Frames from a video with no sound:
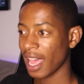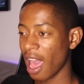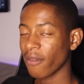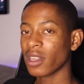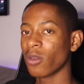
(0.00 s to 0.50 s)

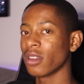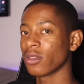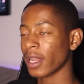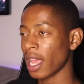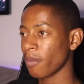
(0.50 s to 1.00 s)

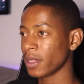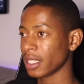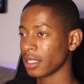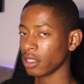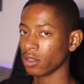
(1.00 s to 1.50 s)
afterwards, what happens
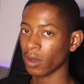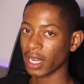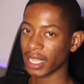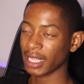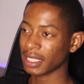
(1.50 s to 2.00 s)
is that you're
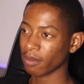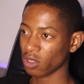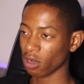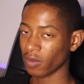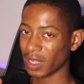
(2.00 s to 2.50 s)
going to get some
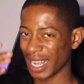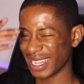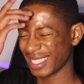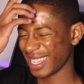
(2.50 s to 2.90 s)
sort of credits.